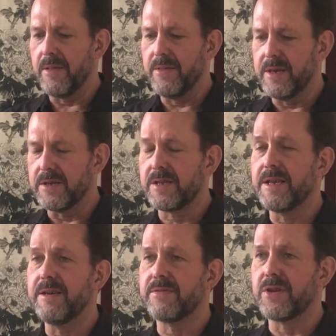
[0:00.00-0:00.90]
These
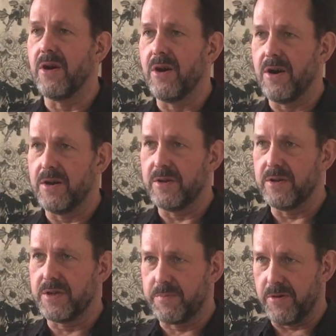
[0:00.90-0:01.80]
leaves
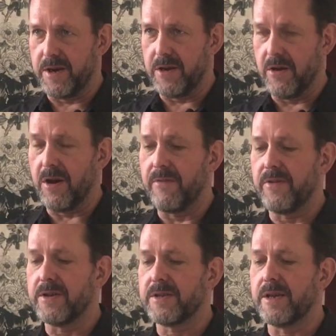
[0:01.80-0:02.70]
are spring
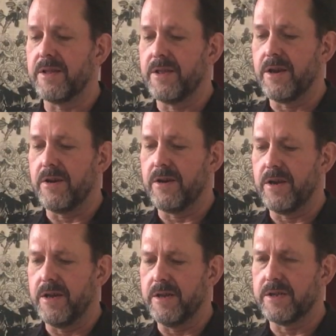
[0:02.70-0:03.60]
harvest. There
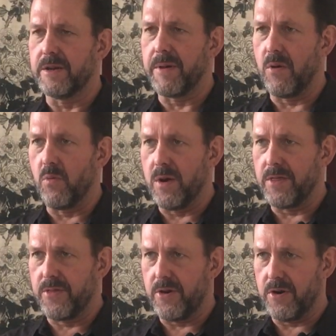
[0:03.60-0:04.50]
is about
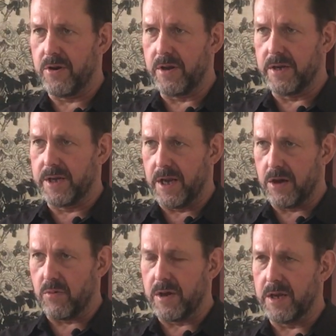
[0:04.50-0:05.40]
1/3
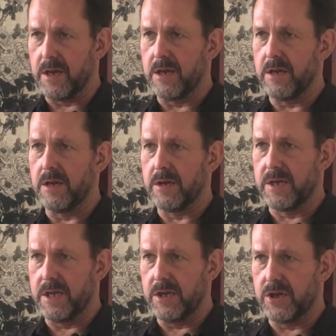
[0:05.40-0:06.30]
Tie Guan Yin
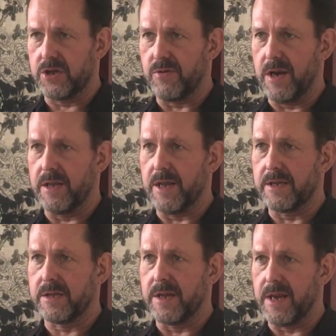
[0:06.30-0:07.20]
tea strain.
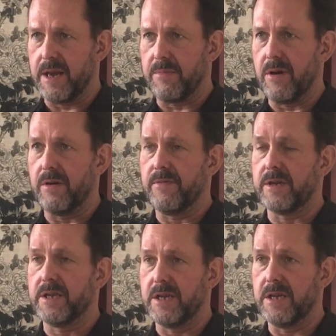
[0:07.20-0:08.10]
That's the name of a
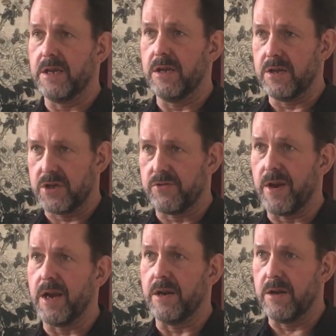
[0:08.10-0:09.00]
tea
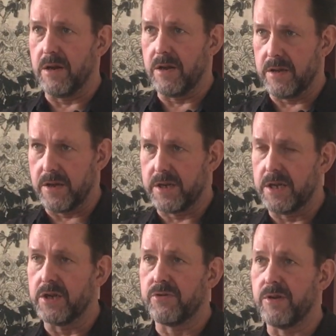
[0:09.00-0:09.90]
strain, a
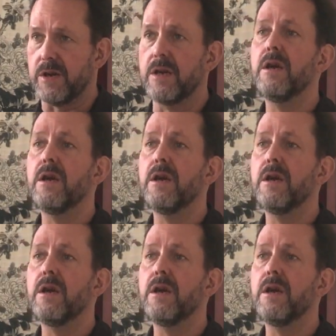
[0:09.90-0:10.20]
tea tree,